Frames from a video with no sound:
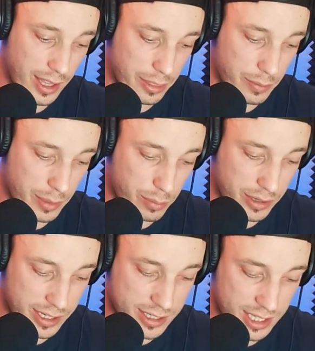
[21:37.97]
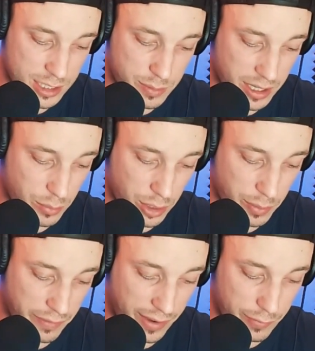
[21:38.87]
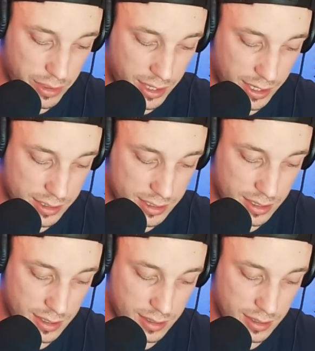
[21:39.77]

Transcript: And 3D printing since become one of my favorite things.